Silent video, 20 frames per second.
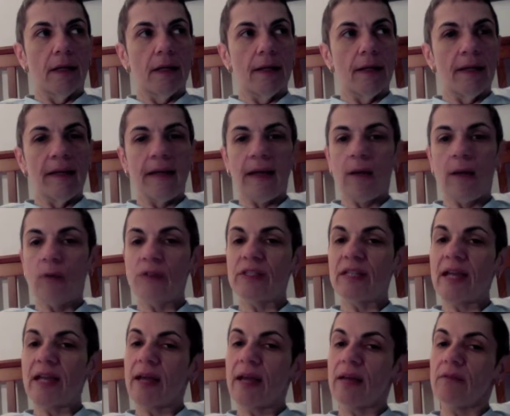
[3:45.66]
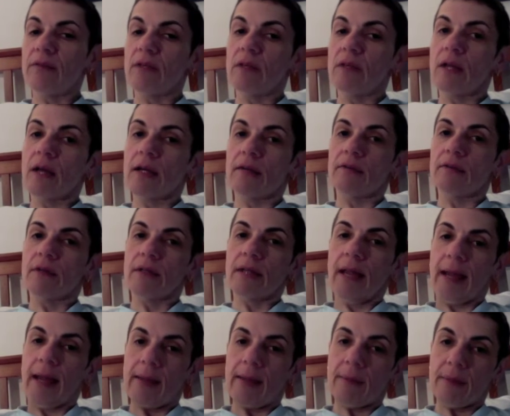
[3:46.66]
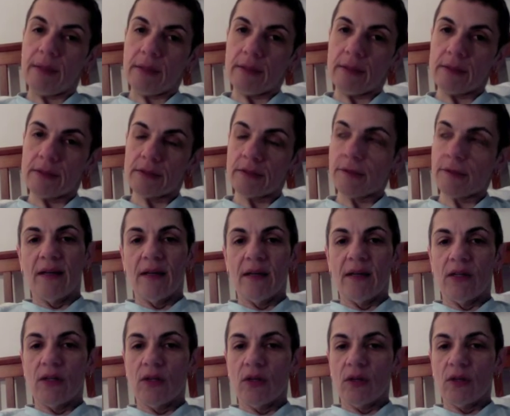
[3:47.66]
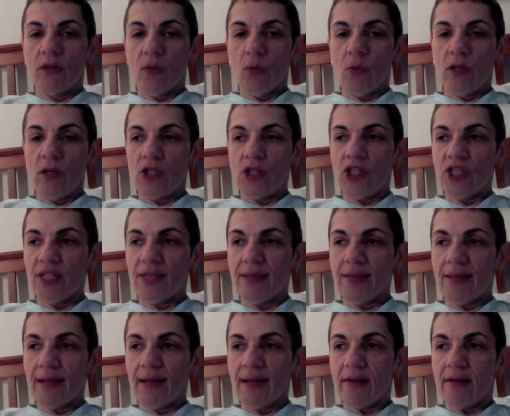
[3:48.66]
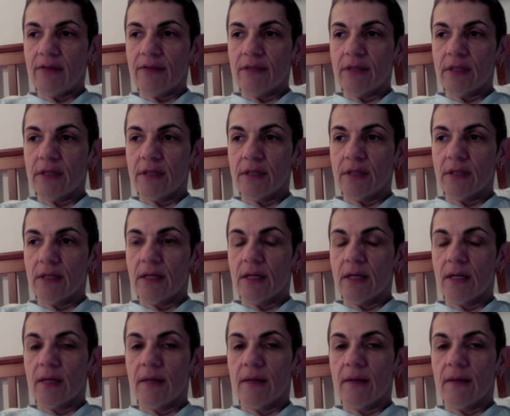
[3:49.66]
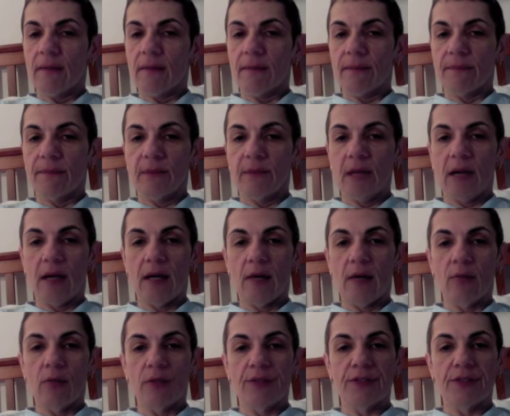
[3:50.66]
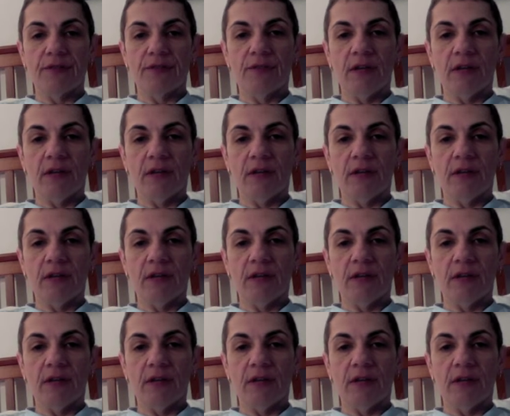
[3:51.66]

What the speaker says: And that was out of a lot of unhappiness. When she left, I was